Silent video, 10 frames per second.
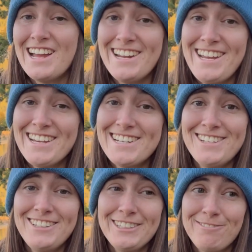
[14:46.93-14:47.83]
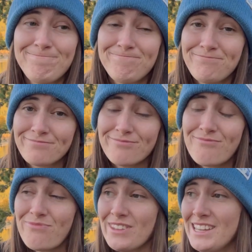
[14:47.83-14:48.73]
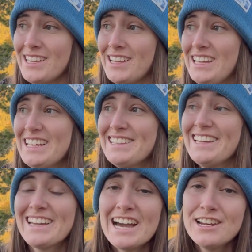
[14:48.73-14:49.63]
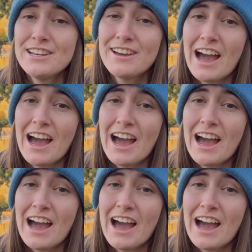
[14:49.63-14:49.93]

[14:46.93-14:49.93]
And it kind of,